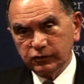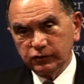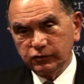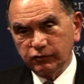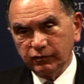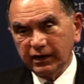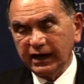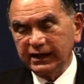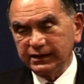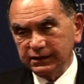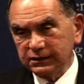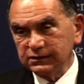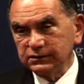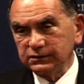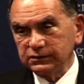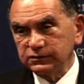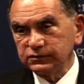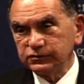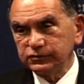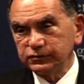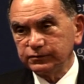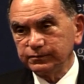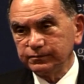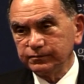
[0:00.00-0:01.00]
the
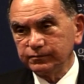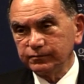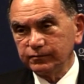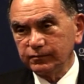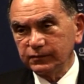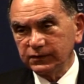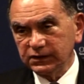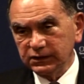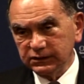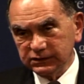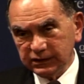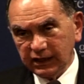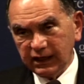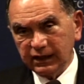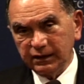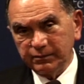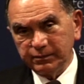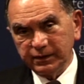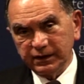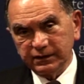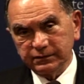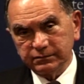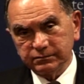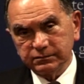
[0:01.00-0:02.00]
radicals, the
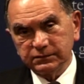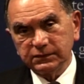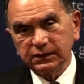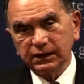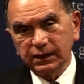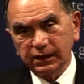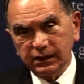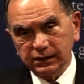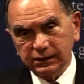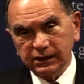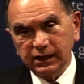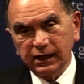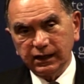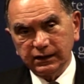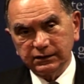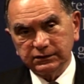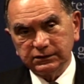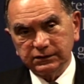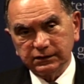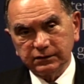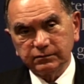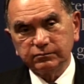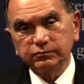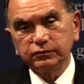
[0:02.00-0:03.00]
Taliban,
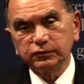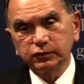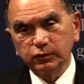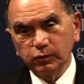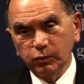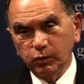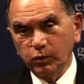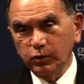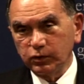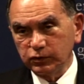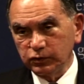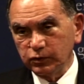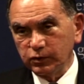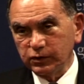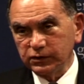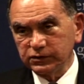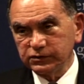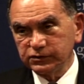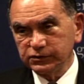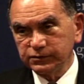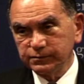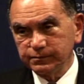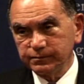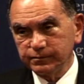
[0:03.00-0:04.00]
Al-Qaeda, the
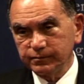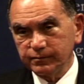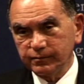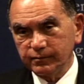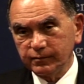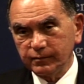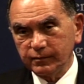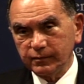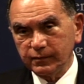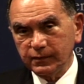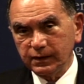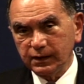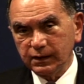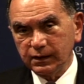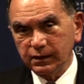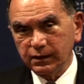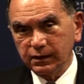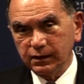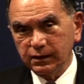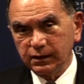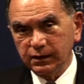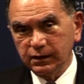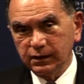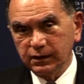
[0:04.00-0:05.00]
warlords.
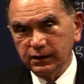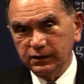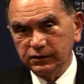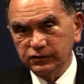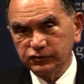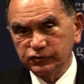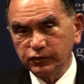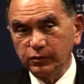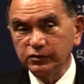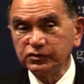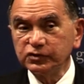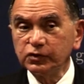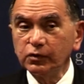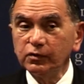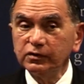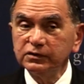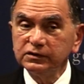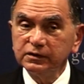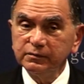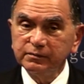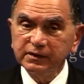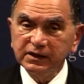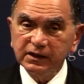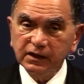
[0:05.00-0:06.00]
So it's
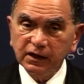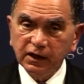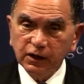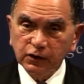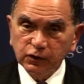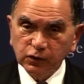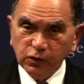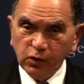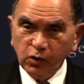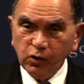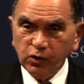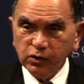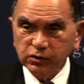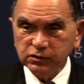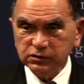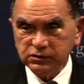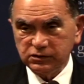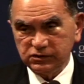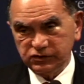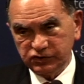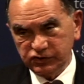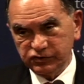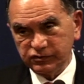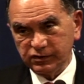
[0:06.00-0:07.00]
going to be a long
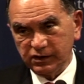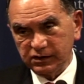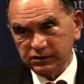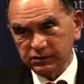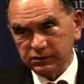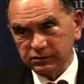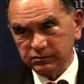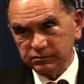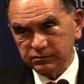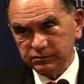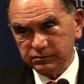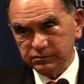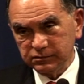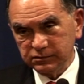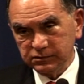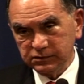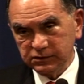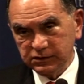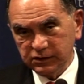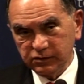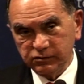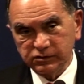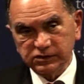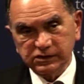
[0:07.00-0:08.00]
struggle.
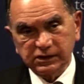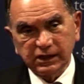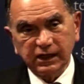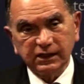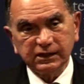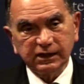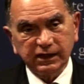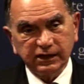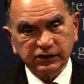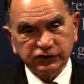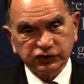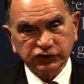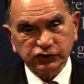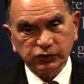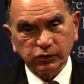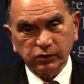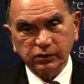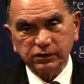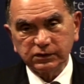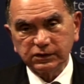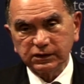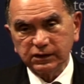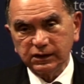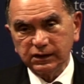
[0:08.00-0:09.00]
There is not a
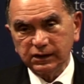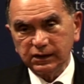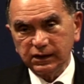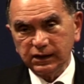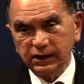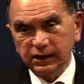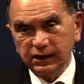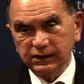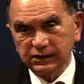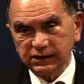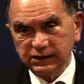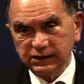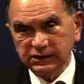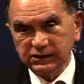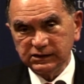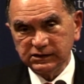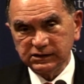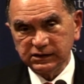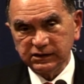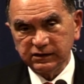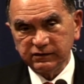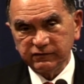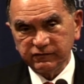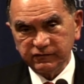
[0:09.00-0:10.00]
short and
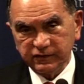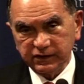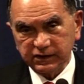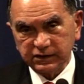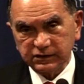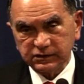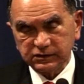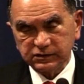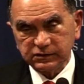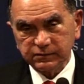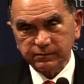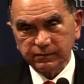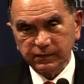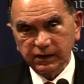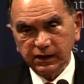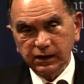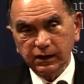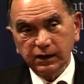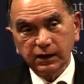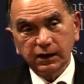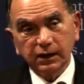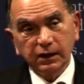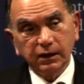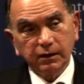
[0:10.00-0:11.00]
easy fix.
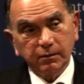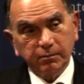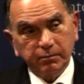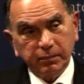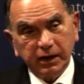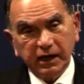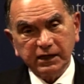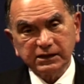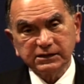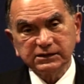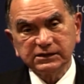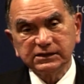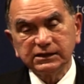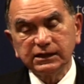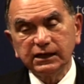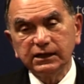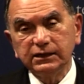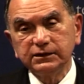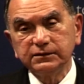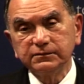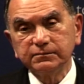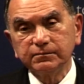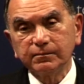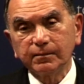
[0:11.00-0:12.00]

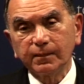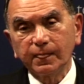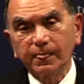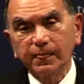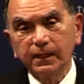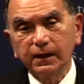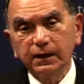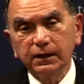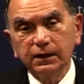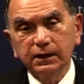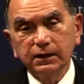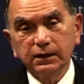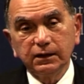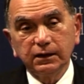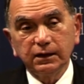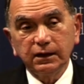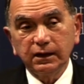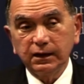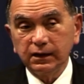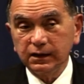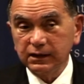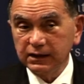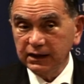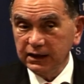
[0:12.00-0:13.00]
Pakistan,
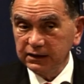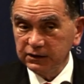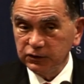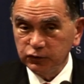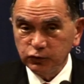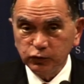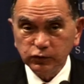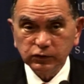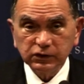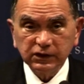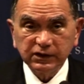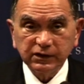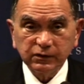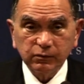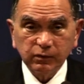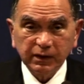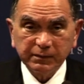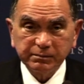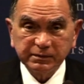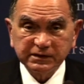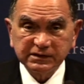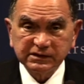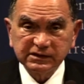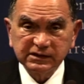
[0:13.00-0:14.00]
again, a nuclear
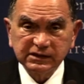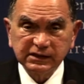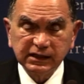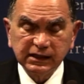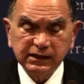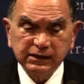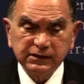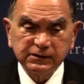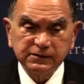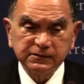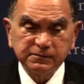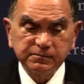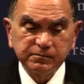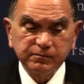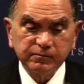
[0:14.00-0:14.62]
weapons state.